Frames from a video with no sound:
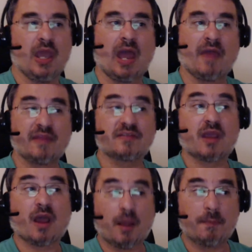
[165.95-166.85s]
And that's
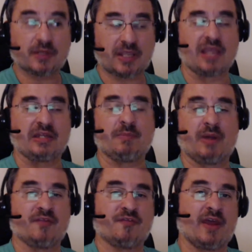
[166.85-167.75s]
complicated
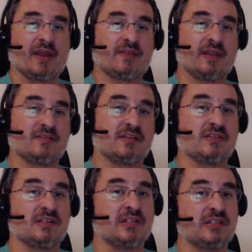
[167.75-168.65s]
by the fact that
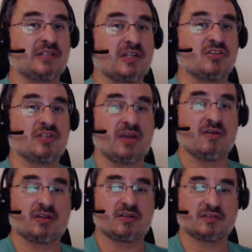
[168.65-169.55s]
since it is a
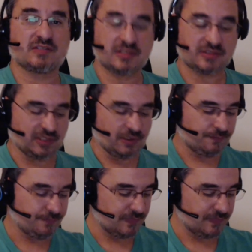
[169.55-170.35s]
generic system,